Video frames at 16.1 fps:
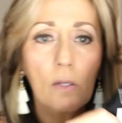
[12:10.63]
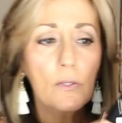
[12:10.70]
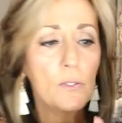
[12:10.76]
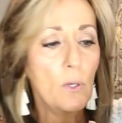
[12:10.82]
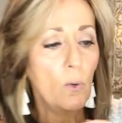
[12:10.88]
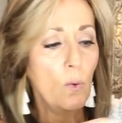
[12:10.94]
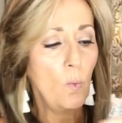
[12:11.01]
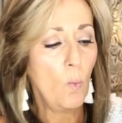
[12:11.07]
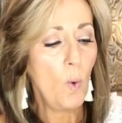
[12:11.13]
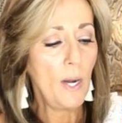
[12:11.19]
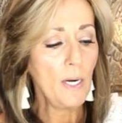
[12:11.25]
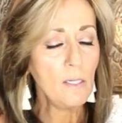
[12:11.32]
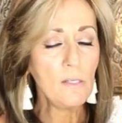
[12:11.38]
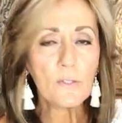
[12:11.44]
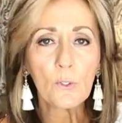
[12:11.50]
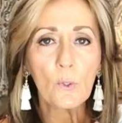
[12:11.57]
So when
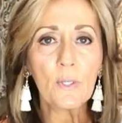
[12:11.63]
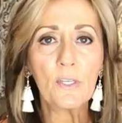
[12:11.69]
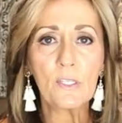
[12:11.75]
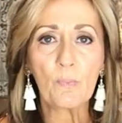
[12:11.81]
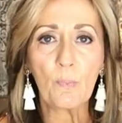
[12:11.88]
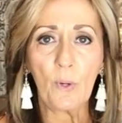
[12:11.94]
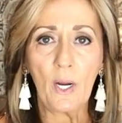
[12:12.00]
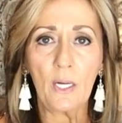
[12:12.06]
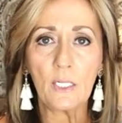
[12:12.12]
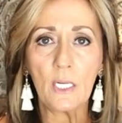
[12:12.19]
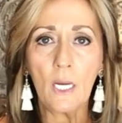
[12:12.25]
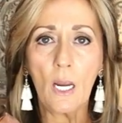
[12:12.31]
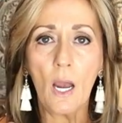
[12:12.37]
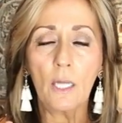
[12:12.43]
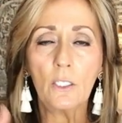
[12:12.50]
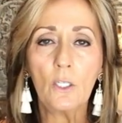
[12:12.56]
I saw this
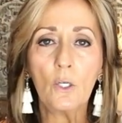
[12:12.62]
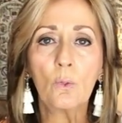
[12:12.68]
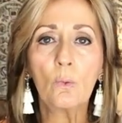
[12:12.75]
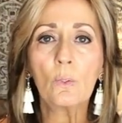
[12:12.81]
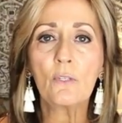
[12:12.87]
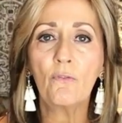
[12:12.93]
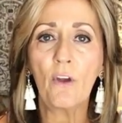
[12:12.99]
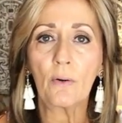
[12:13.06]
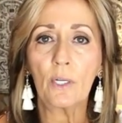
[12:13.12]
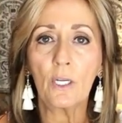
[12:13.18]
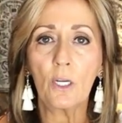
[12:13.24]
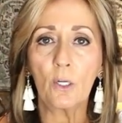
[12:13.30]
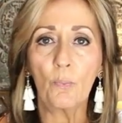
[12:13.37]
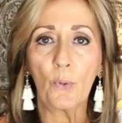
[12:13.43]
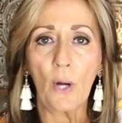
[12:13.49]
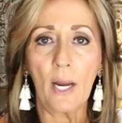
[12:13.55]
branding, I knew it was very
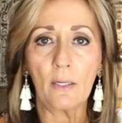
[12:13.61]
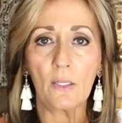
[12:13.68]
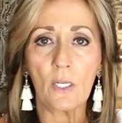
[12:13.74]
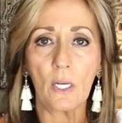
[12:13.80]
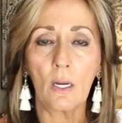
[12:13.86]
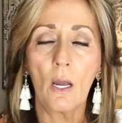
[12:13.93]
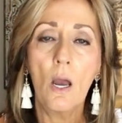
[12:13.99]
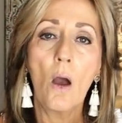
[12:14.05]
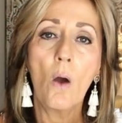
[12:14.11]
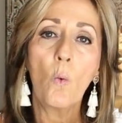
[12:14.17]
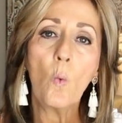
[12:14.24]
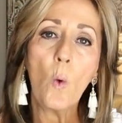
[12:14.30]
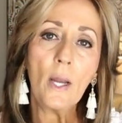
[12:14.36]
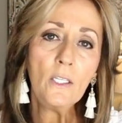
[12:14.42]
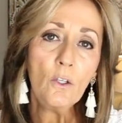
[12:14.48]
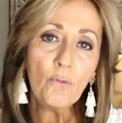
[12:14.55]
good branding.
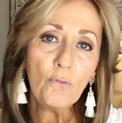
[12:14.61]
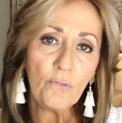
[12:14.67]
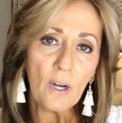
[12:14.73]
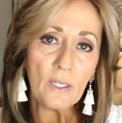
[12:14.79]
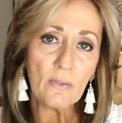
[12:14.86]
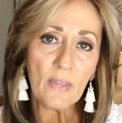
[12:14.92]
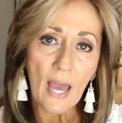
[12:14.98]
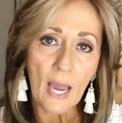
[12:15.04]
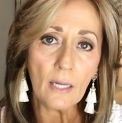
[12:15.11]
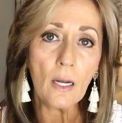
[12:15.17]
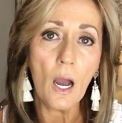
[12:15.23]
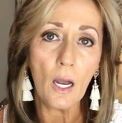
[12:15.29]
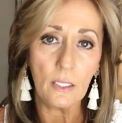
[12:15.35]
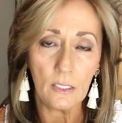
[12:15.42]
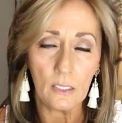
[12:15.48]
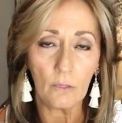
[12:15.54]
When you find that
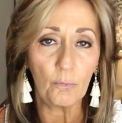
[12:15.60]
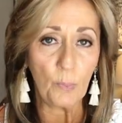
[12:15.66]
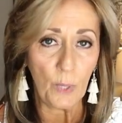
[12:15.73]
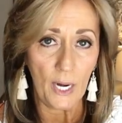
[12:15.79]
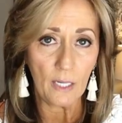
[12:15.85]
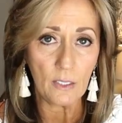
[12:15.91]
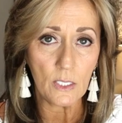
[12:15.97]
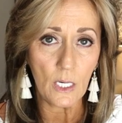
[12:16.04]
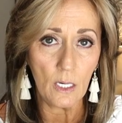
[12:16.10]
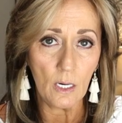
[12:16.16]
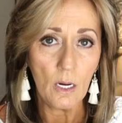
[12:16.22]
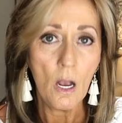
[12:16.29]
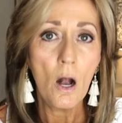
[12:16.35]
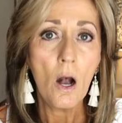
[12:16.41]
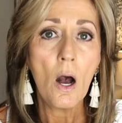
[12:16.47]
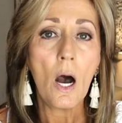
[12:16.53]
kind of
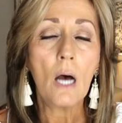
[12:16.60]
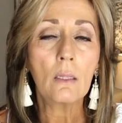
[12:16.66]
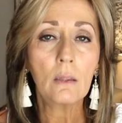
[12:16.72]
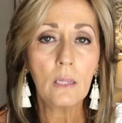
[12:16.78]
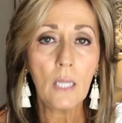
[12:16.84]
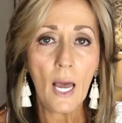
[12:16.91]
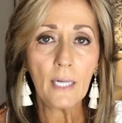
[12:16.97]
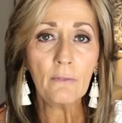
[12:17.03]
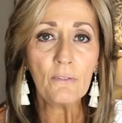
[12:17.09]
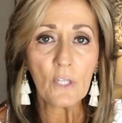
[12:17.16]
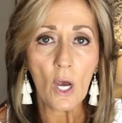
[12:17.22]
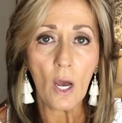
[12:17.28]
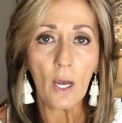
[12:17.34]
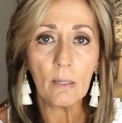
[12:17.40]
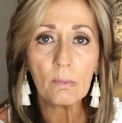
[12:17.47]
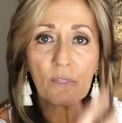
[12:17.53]
branding, a lot of
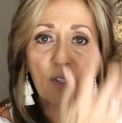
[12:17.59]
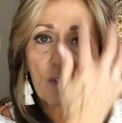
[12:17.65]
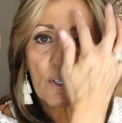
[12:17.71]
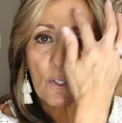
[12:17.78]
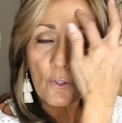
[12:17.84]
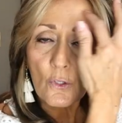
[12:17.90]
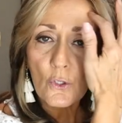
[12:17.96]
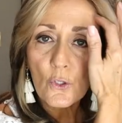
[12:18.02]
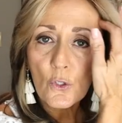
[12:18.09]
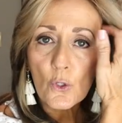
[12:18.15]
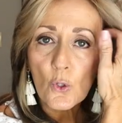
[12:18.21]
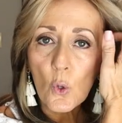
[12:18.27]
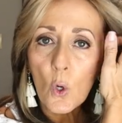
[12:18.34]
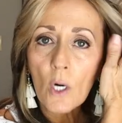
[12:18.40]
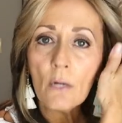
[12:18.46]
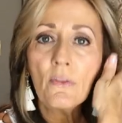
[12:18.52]
times the
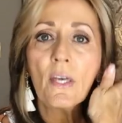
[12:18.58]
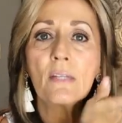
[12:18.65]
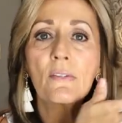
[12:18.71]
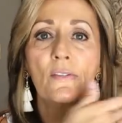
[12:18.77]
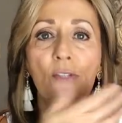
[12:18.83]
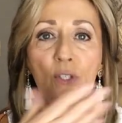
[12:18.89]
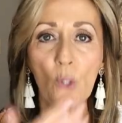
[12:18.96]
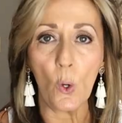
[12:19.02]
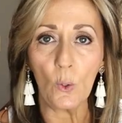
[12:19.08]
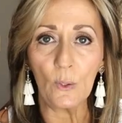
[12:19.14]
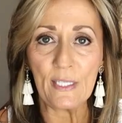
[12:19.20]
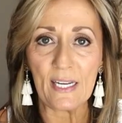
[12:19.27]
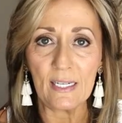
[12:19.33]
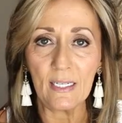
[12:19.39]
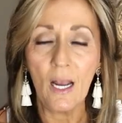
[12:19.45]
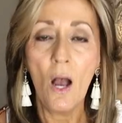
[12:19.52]
store that sold
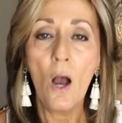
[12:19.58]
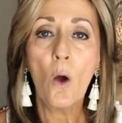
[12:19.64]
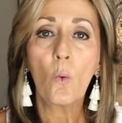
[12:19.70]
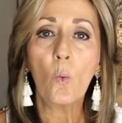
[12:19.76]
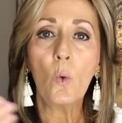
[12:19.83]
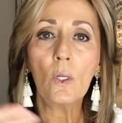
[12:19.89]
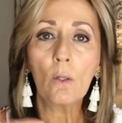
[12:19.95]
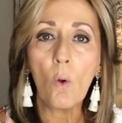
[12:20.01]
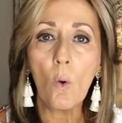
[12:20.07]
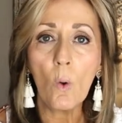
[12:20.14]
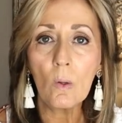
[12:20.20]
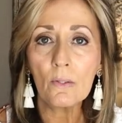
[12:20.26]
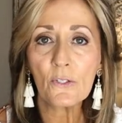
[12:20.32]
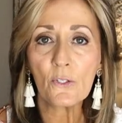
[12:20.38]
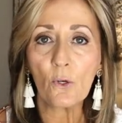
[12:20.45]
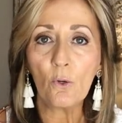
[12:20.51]
it will
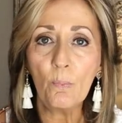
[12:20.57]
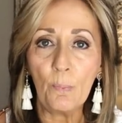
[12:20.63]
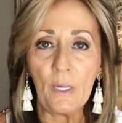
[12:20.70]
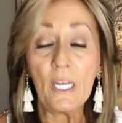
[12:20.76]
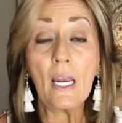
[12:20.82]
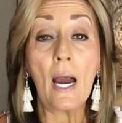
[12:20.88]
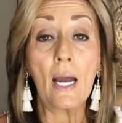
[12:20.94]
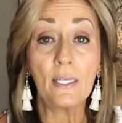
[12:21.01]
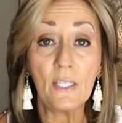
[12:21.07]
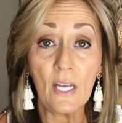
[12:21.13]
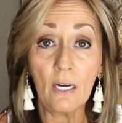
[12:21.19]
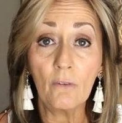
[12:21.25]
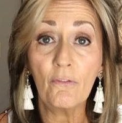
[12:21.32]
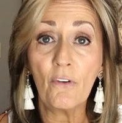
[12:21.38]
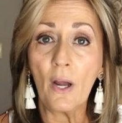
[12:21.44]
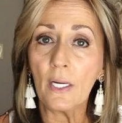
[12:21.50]
also be
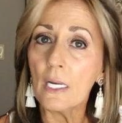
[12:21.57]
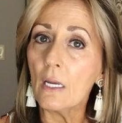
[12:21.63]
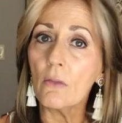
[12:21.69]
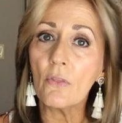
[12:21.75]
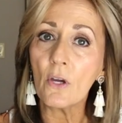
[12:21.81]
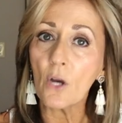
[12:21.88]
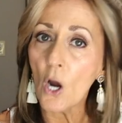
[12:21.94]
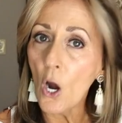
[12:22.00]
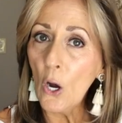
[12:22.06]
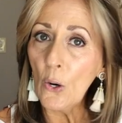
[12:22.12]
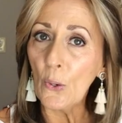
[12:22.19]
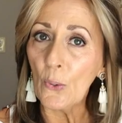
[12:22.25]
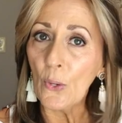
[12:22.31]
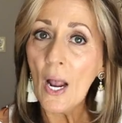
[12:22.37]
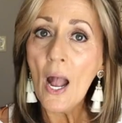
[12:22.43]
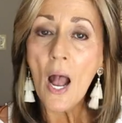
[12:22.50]
identified in the
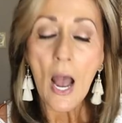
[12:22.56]
coat.